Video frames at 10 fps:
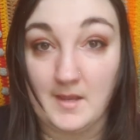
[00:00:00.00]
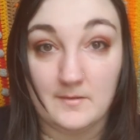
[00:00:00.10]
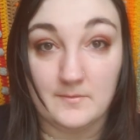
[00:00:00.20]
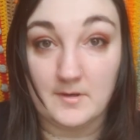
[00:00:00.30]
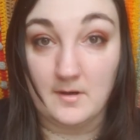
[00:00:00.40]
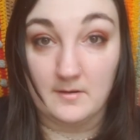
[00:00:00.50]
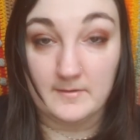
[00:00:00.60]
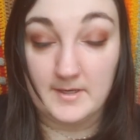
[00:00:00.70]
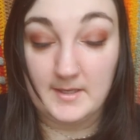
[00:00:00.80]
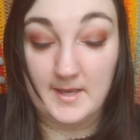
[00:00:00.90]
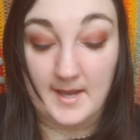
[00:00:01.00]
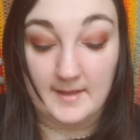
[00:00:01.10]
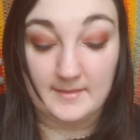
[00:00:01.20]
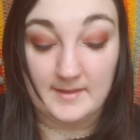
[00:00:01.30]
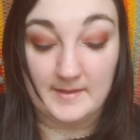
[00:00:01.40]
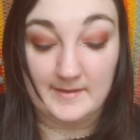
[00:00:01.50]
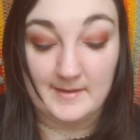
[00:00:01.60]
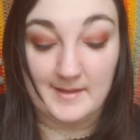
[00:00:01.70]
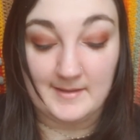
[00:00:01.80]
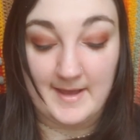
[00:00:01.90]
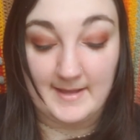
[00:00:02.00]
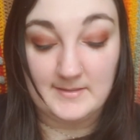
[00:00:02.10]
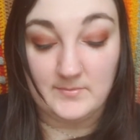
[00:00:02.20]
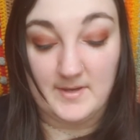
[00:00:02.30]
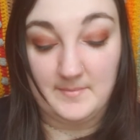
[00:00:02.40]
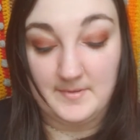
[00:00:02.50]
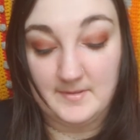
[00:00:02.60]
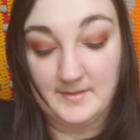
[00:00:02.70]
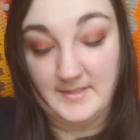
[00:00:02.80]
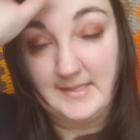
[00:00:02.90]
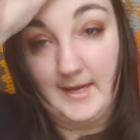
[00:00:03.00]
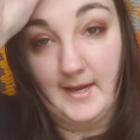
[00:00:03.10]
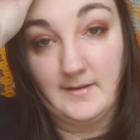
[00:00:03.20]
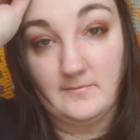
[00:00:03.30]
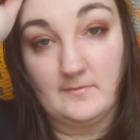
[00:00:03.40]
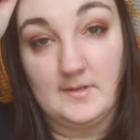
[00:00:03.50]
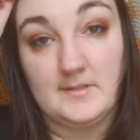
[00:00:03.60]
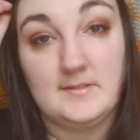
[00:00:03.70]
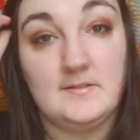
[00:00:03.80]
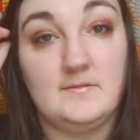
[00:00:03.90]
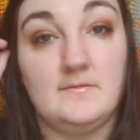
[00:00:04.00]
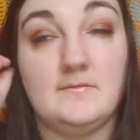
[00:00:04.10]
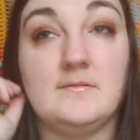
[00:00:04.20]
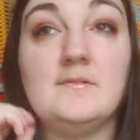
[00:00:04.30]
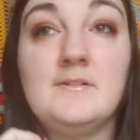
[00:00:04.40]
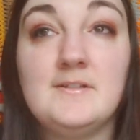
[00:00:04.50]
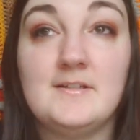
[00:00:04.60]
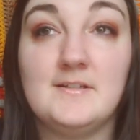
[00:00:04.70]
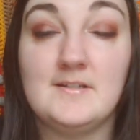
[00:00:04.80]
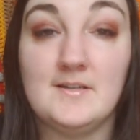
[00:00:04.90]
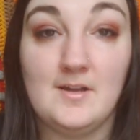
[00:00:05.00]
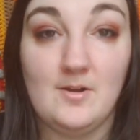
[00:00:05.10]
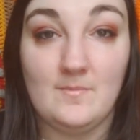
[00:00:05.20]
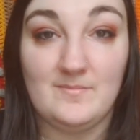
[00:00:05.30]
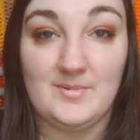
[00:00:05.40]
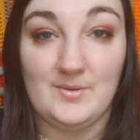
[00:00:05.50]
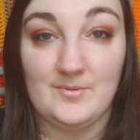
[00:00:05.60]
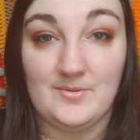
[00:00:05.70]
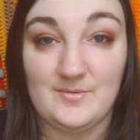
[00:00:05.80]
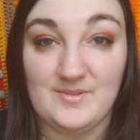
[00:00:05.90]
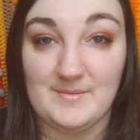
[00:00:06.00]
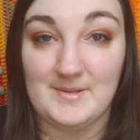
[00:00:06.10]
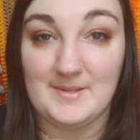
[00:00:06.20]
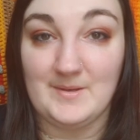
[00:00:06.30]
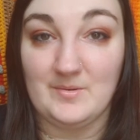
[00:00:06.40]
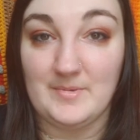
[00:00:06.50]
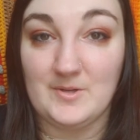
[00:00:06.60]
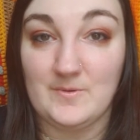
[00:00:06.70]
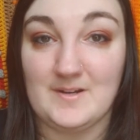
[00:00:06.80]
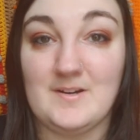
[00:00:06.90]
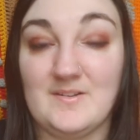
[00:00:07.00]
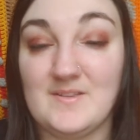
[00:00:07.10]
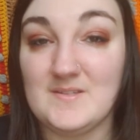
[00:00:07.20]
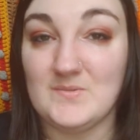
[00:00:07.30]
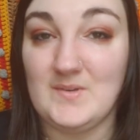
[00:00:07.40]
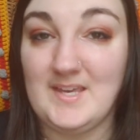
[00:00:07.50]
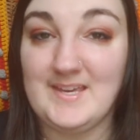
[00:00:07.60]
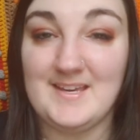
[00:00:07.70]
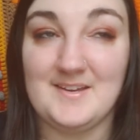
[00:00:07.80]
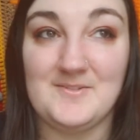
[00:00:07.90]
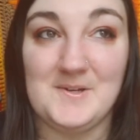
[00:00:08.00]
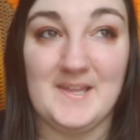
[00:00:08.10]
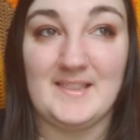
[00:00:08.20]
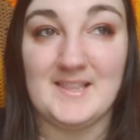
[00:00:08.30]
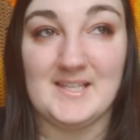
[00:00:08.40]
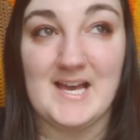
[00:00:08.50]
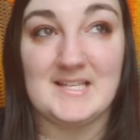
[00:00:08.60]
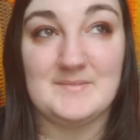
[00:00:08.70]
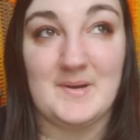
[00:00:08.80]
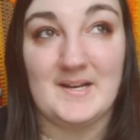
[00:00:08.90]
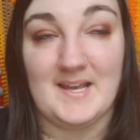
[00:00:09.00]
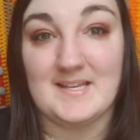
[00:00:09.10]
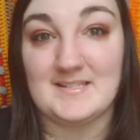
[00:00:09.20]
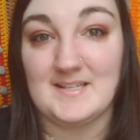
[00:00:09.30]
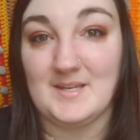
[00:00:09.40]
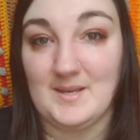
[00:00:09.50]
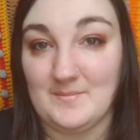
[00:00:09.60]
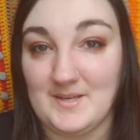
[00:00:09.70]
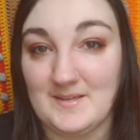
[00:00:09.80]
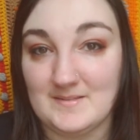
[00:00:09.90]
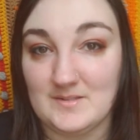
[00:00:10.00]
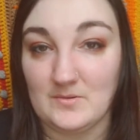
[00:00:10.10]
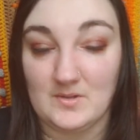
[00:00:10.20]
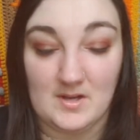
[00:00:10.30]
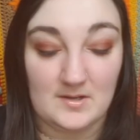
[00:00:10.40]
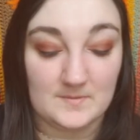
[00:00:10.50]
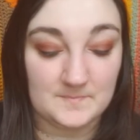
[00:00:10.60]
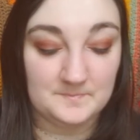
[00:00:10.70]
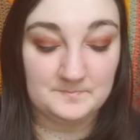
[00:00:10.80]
And we're already at the last whip, because I kind of wanted to blow through them a little bit quicker this week. I felt like the last podcast ended up being so long.